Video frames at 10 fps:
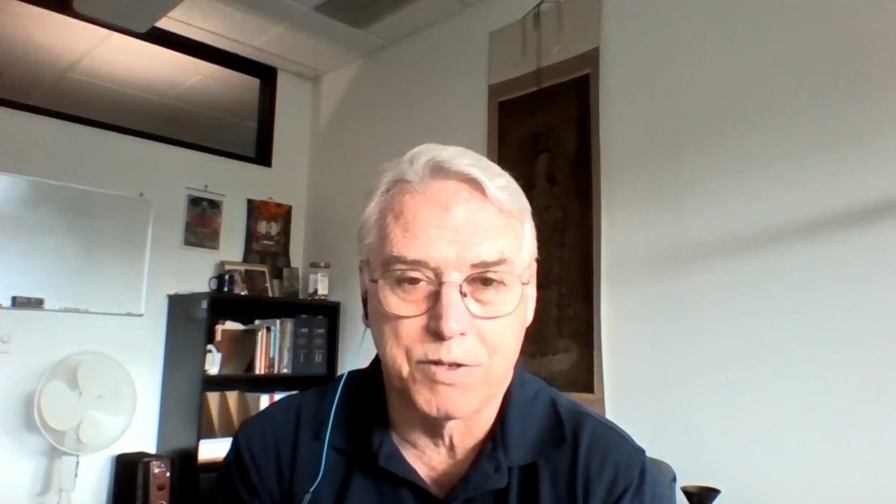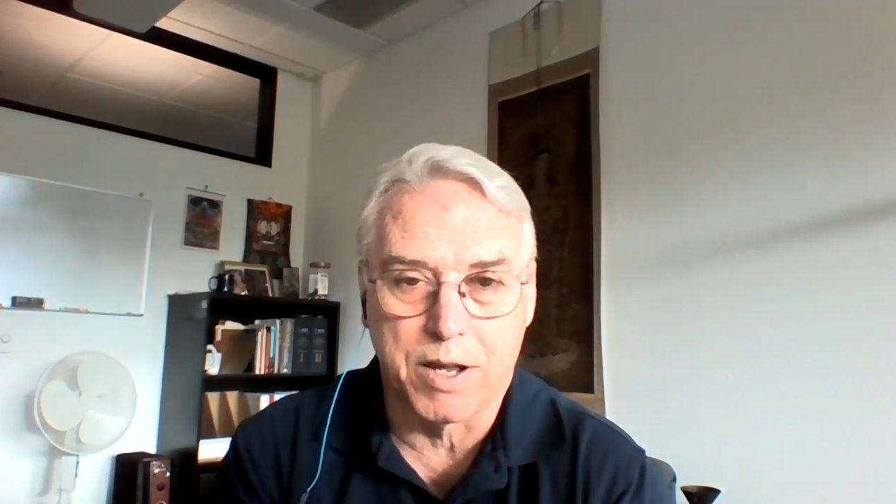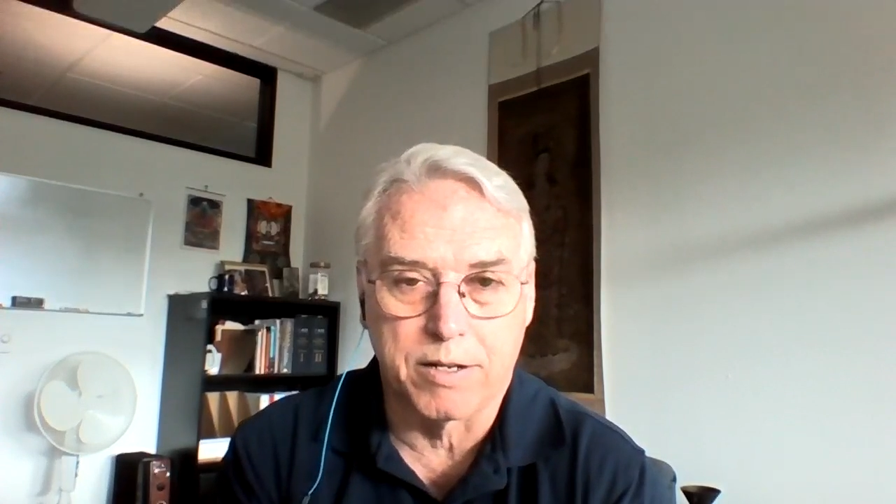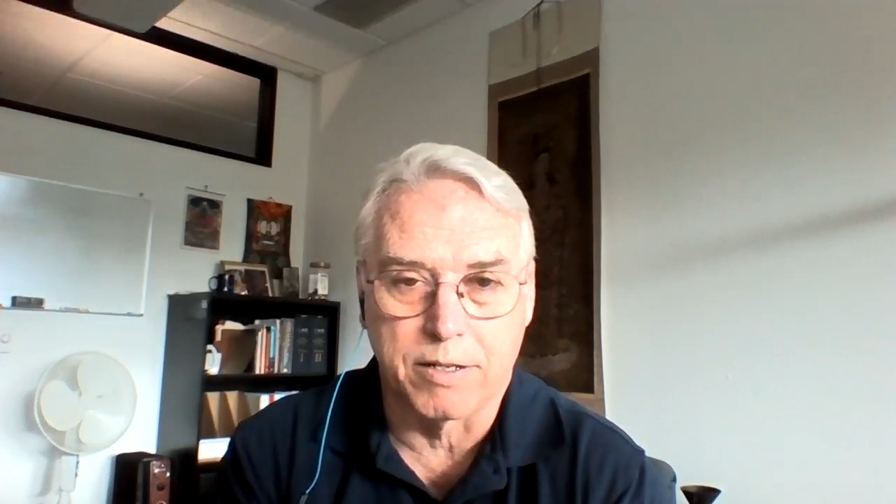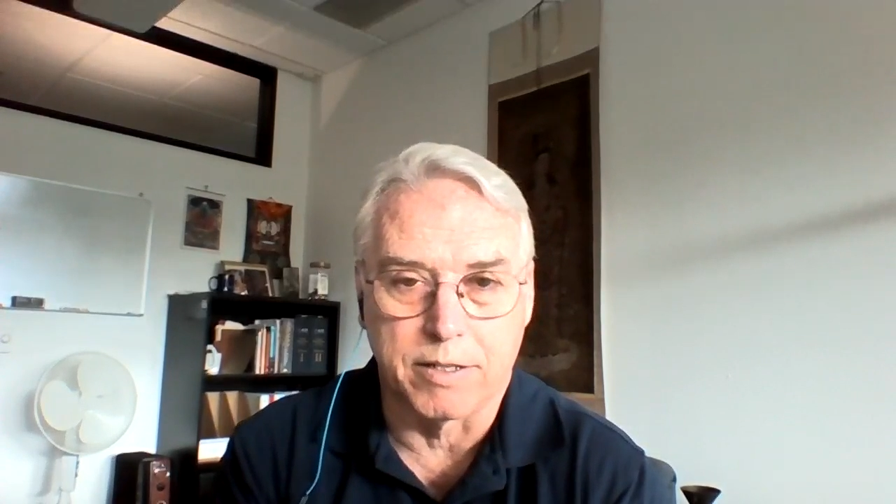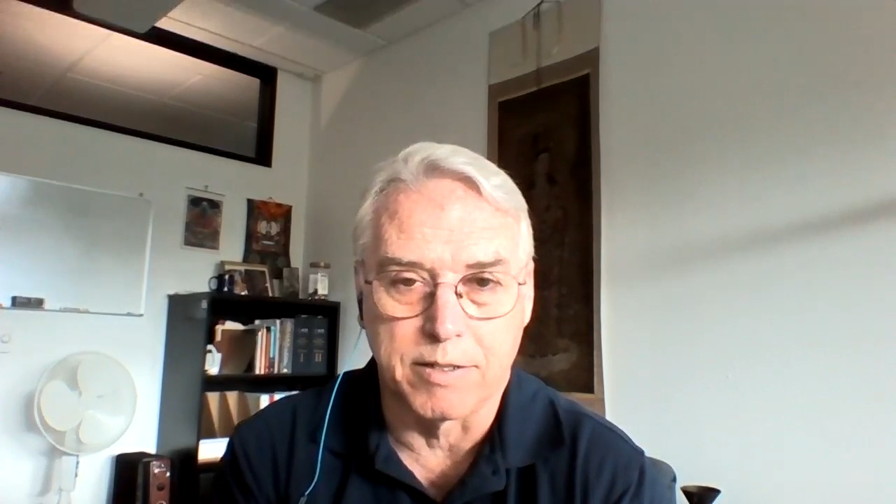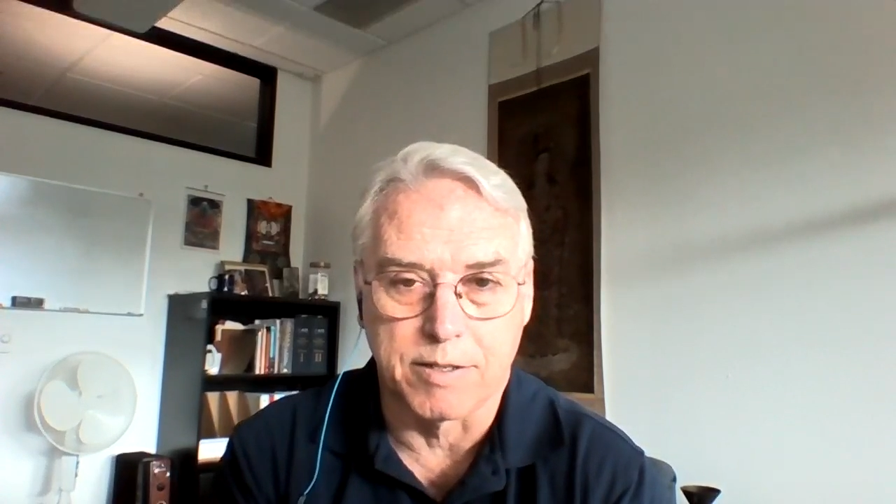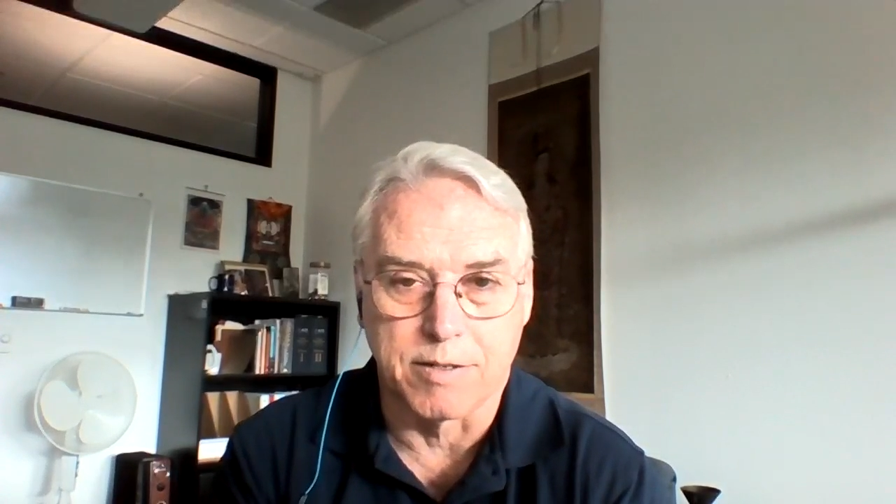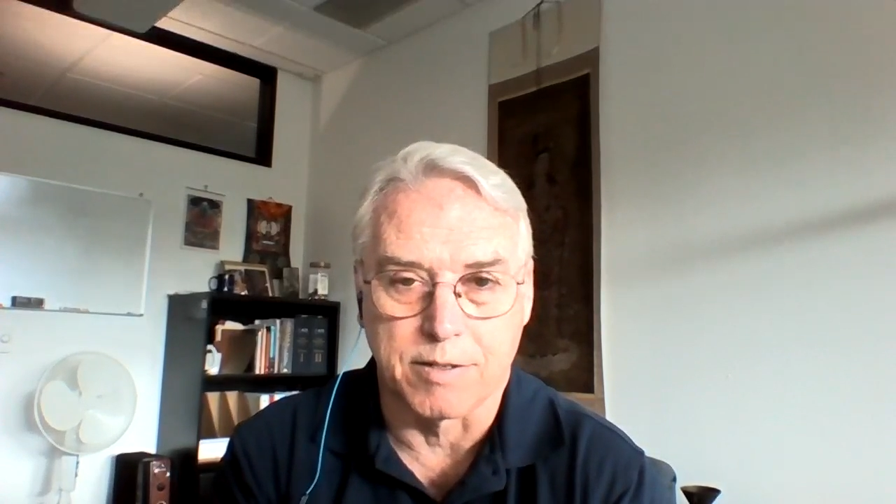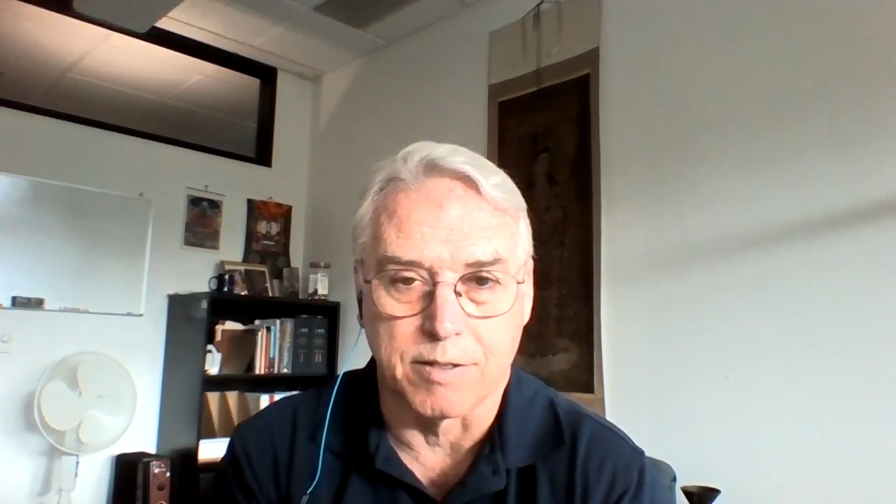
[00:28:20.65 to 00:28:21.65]
cyclic
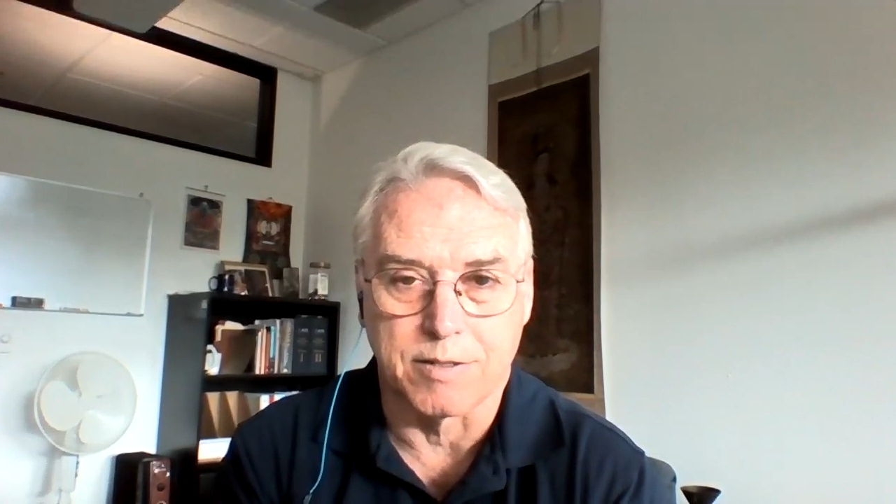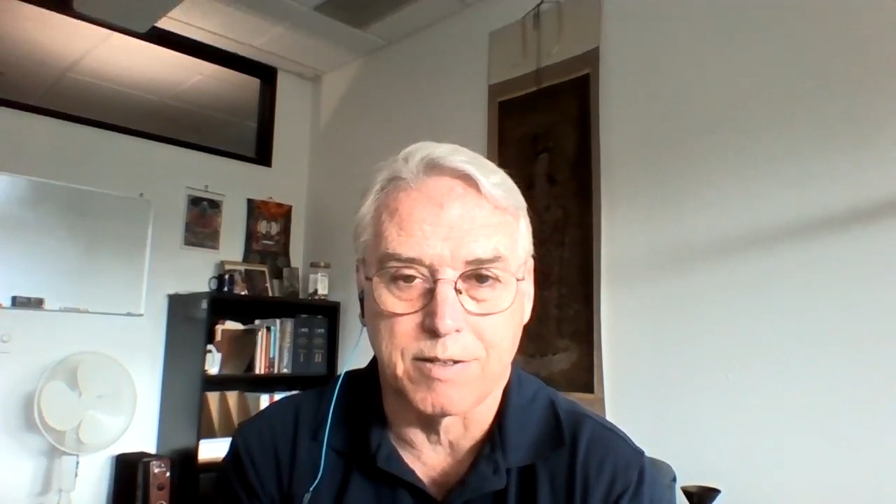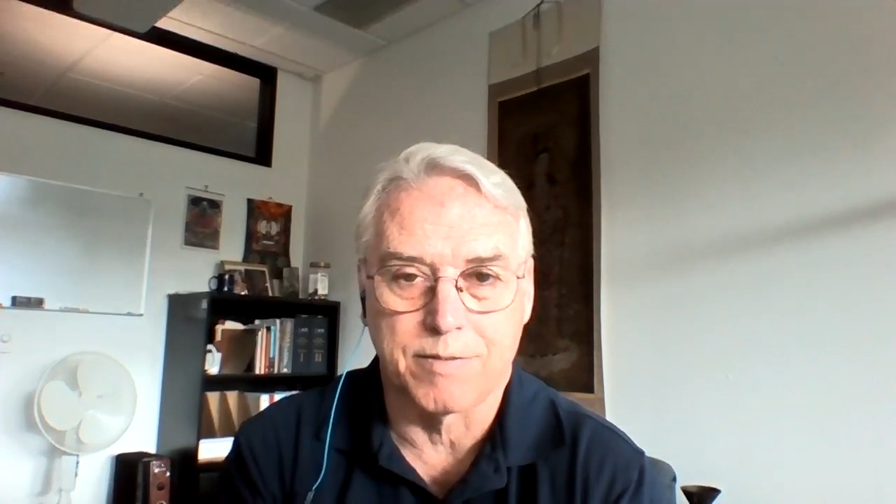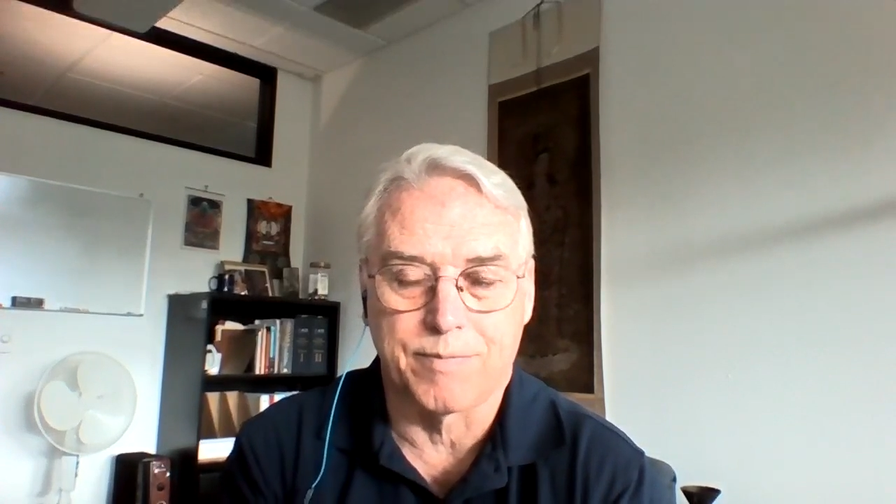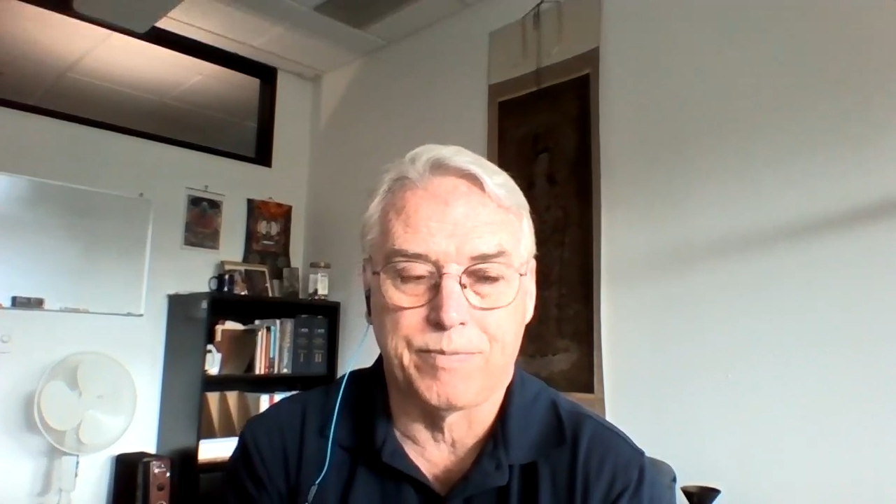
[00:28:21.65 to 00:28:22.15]
existence.